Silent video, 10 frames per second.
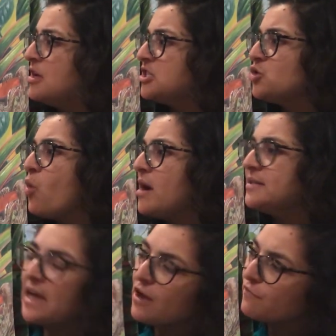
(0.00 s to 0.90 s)
Swung
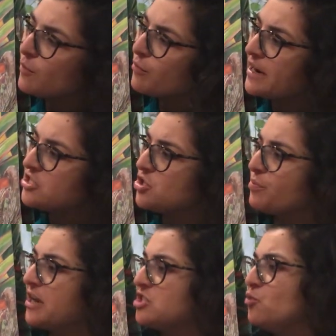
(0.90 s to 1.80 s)
down from branch to
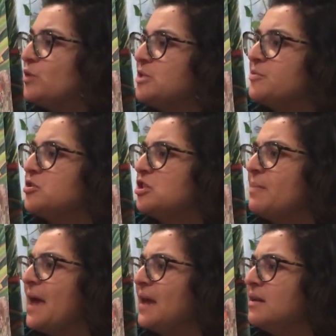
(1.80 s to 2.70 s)
branch and whispered to the
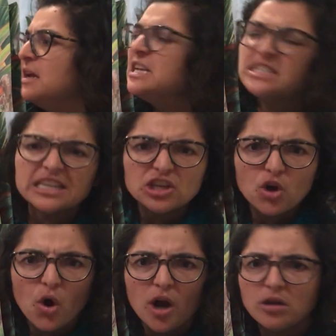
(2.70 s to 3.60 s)
man,
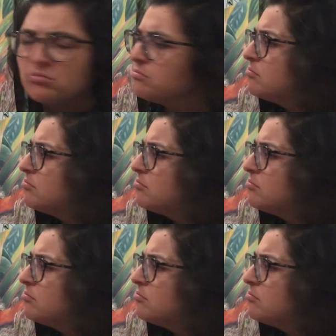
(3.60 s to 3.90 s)
Senor,